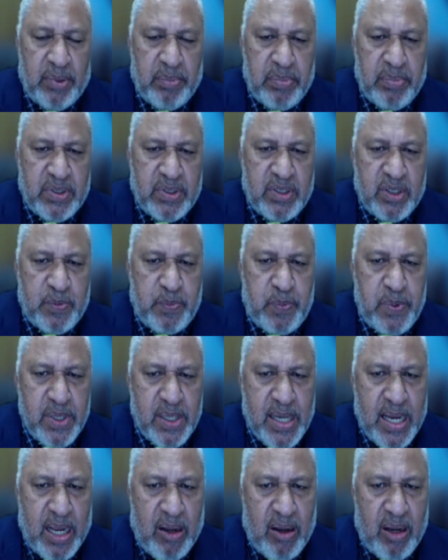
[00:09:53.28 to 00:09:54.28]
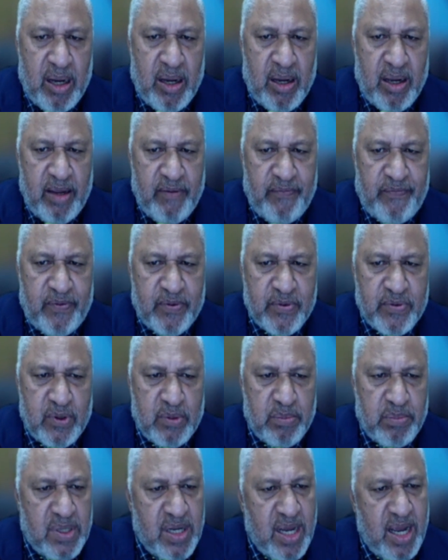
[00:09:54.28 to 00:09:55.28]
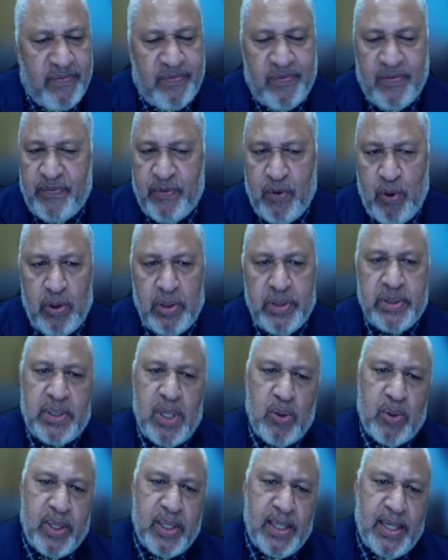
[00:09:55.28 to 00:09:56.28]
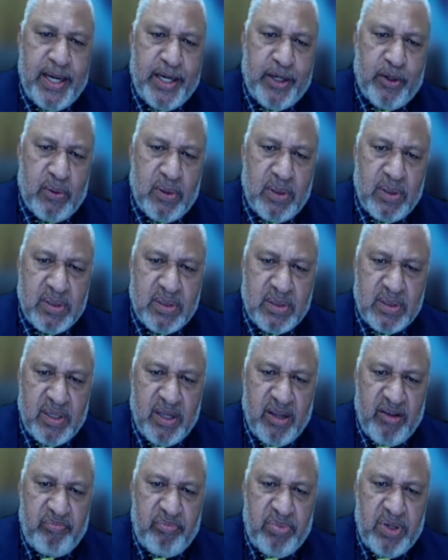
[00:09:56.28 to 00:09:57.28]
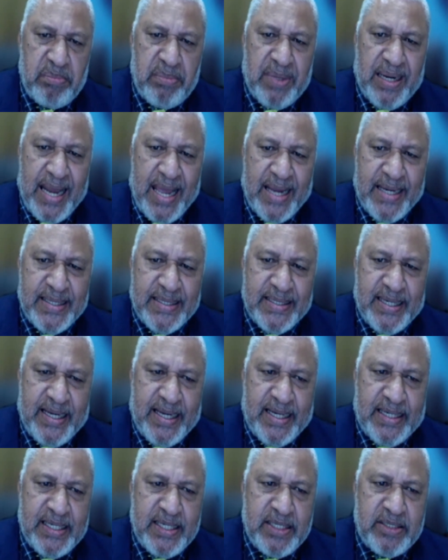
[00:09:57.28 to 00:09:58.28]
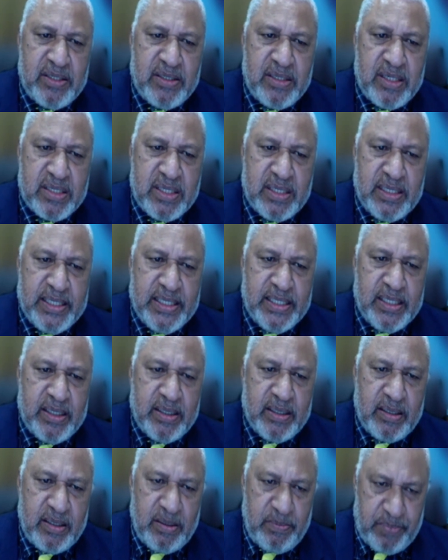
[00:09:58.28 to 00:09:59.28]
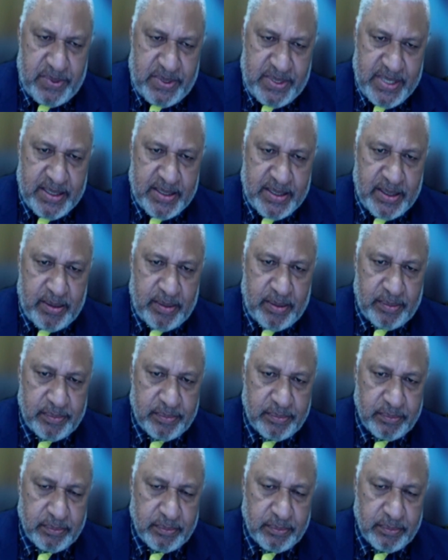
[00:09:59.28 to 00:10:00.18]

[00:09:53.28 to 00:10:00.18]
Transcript: But Mr. Speaker, our efforts on behalf of all Itoke landowners have been maligned and internationally represented.